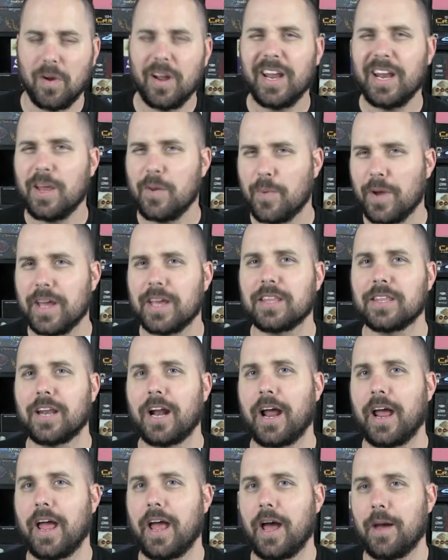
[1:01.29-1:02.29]
any week that
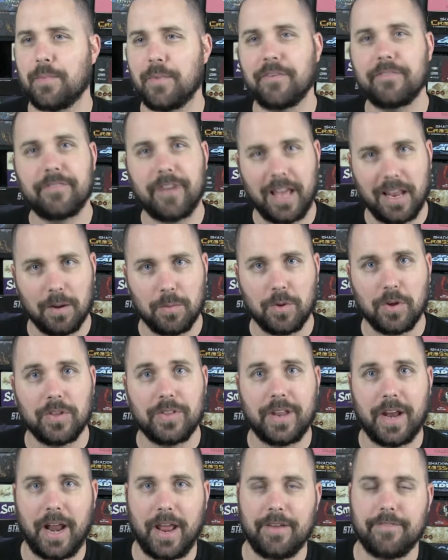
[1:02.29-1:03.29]
I am available
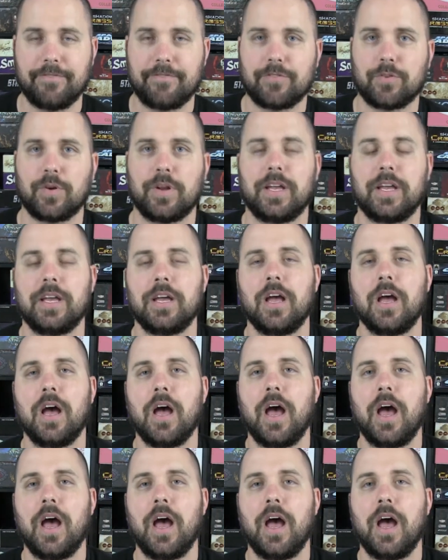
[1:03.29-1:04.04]
and that I have free.